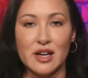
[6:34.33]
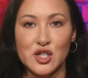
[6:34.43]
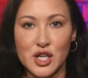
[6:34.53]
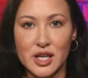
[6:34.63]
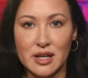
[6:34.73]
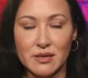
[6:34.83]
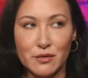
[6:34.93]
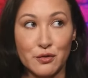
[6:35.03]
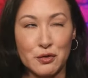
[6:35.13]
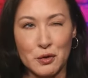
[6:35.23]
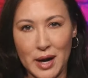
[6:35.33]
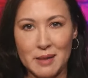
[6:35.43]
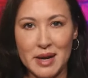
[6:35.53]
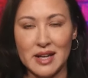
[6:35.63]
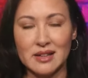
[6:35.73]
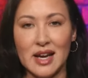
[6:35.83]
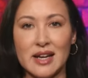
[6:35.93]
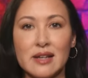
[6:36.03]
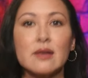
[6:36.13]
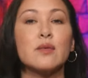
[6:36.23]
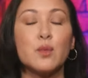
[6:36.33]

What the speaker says: she can frame it like,